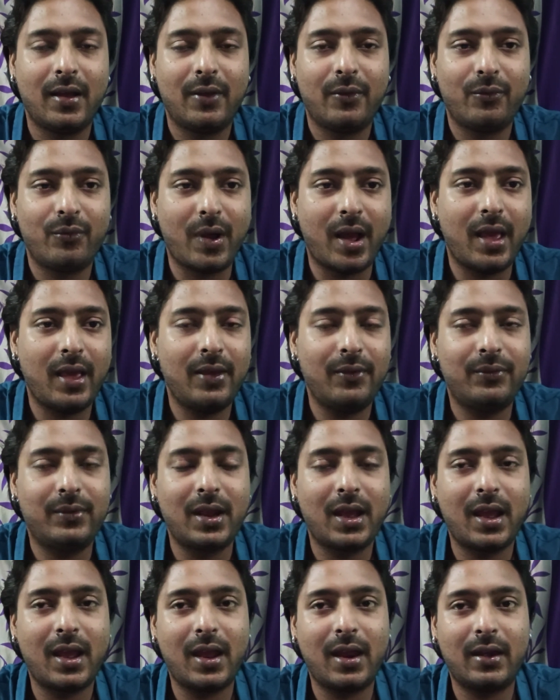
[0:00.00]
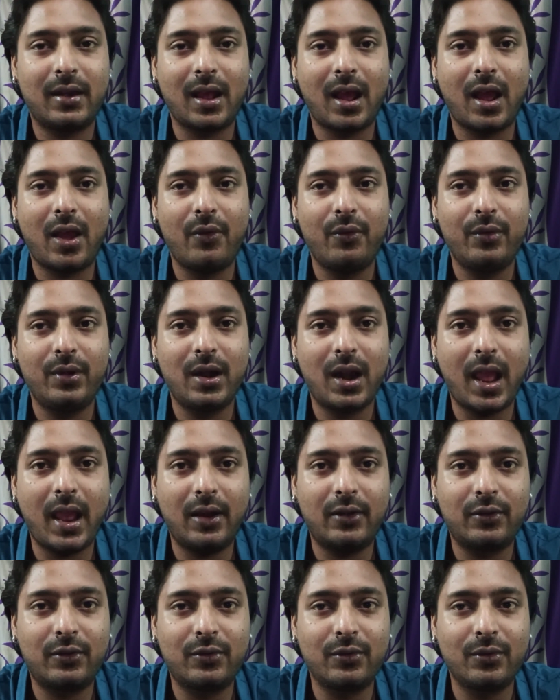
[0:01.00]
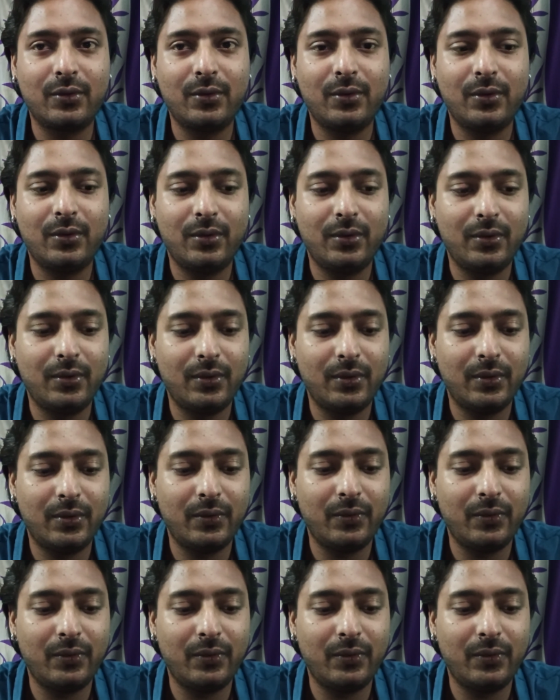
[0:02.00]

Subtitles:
wife that I would like to